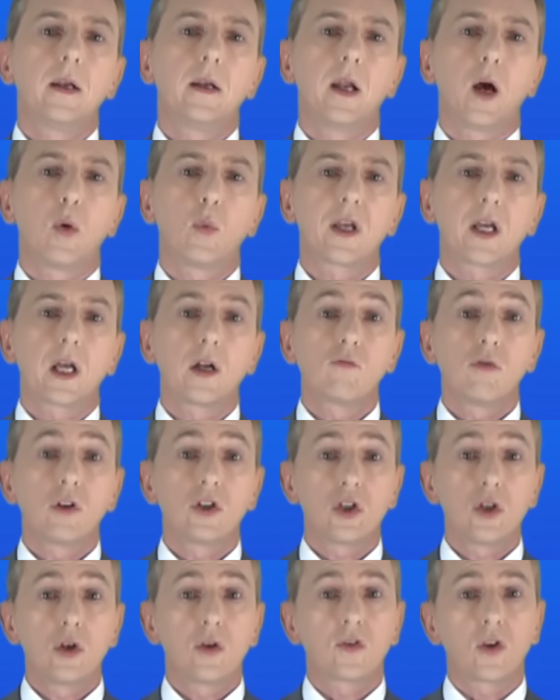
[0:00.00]
Now we can
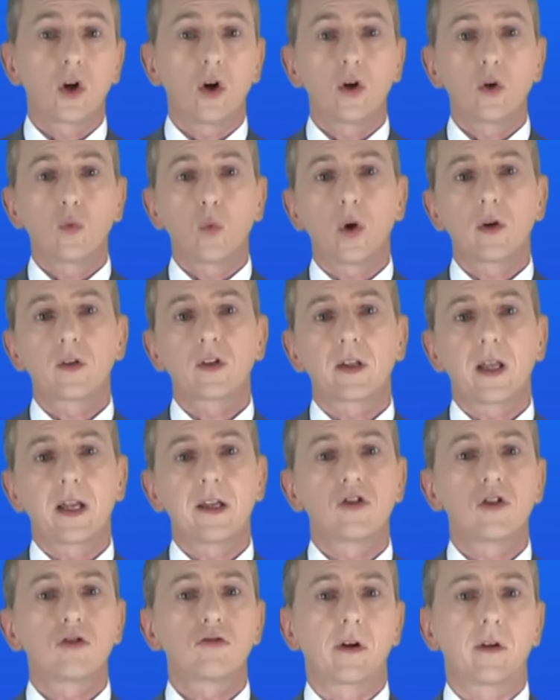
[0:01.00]
reduce unwanted
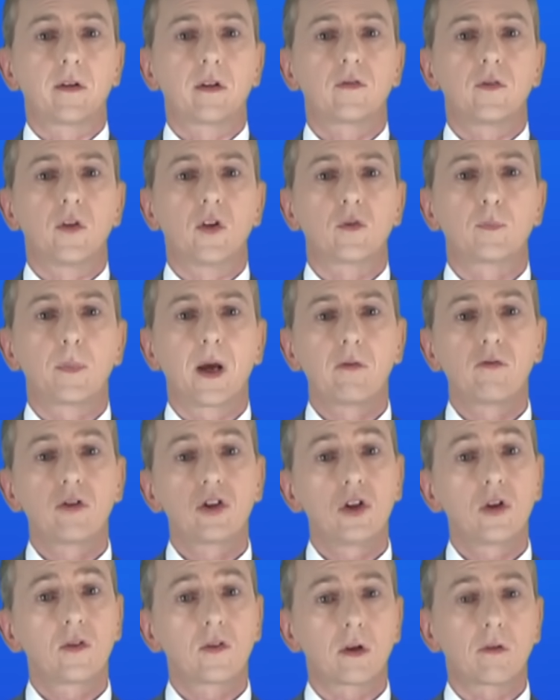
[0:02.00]
energy transfers by
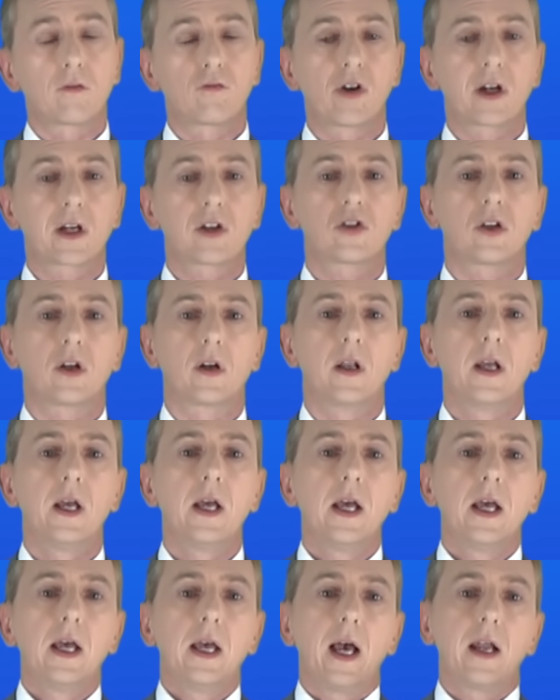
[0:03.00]
reducing friction.
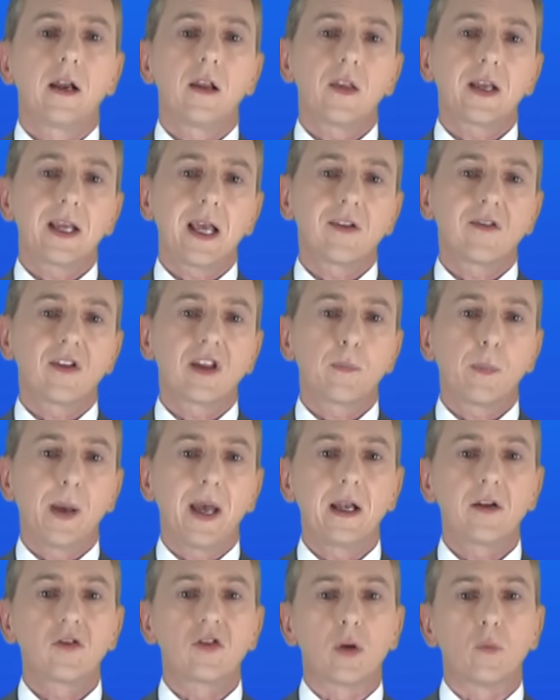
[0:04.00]
And in the case of the
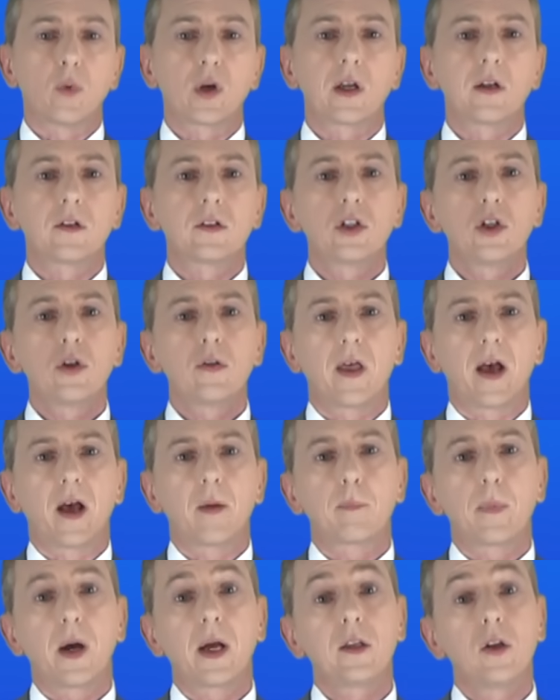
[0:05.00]
pendulum, we could do
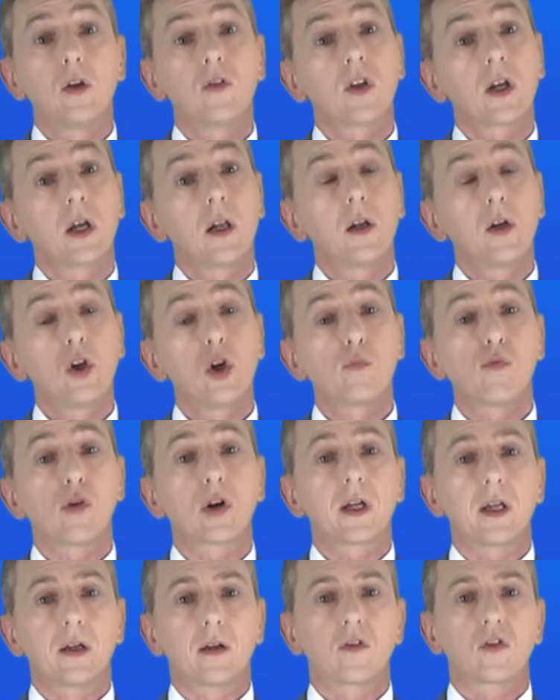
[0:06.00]
that by using a
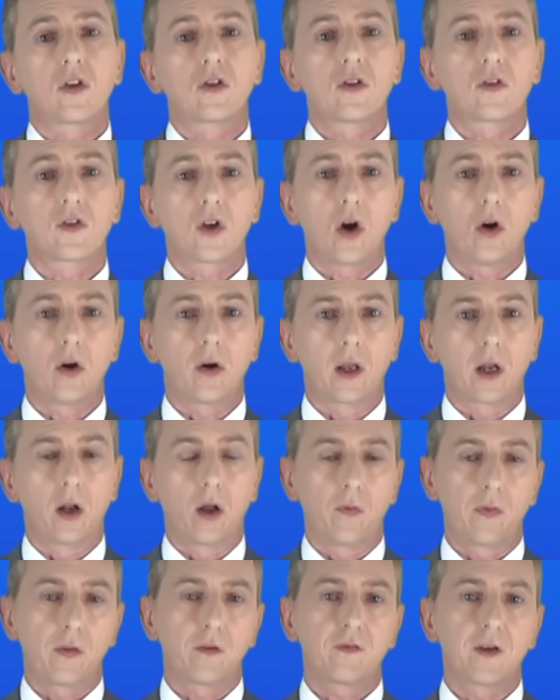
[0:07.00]
lubricant such as oil
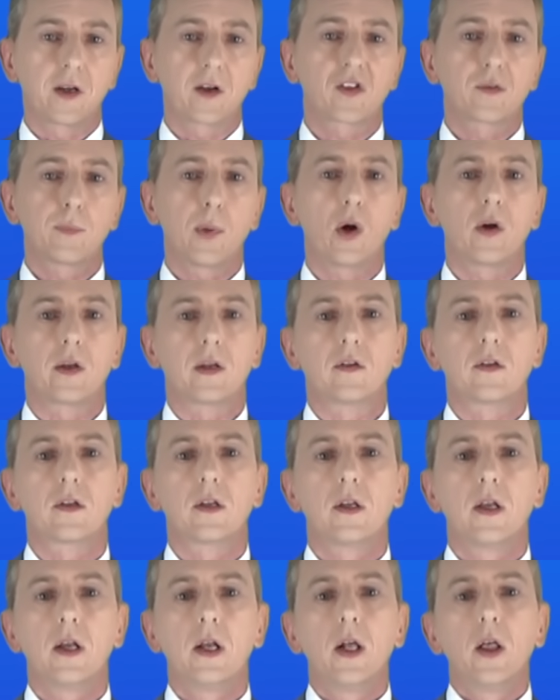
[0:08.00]
on the fixed point,
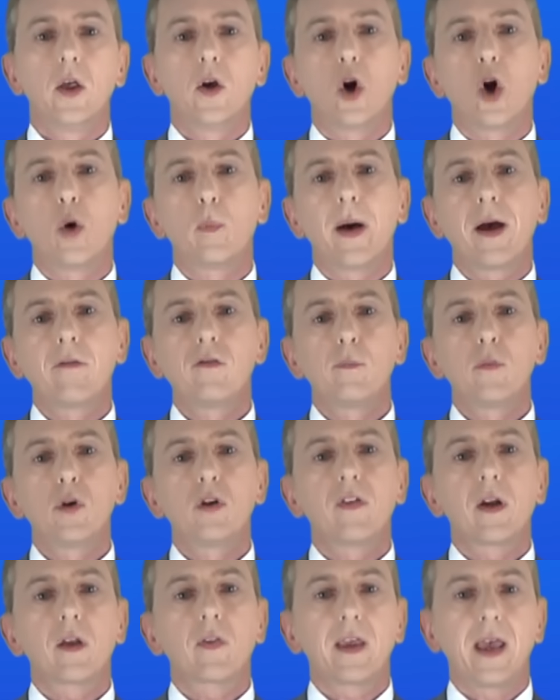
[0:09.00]
or by
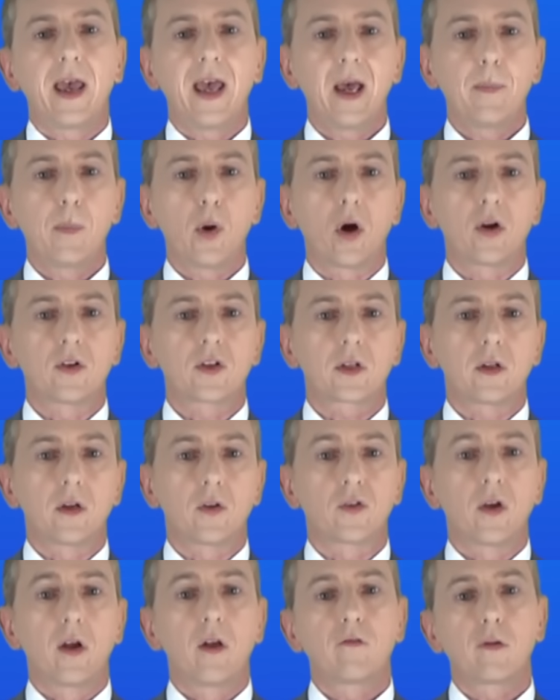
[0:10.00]
removing the air
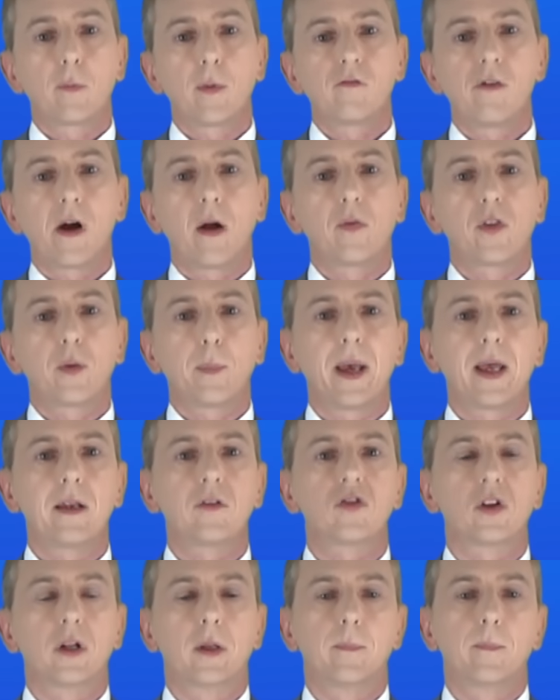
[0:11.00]
particles from around the
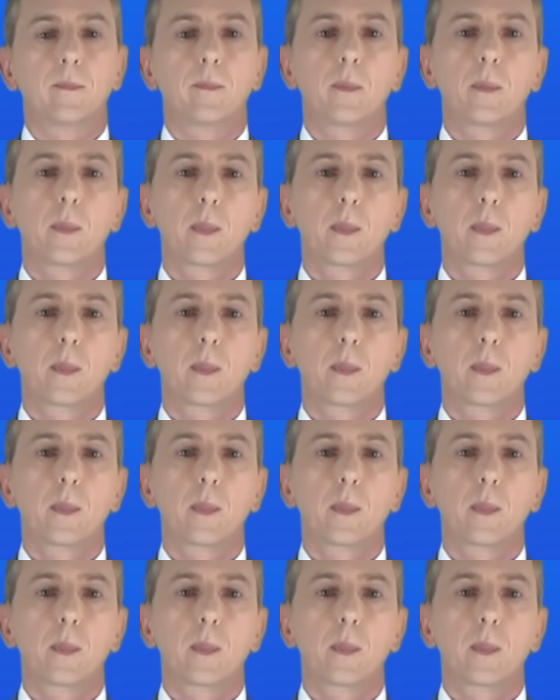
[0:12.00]
pendulum.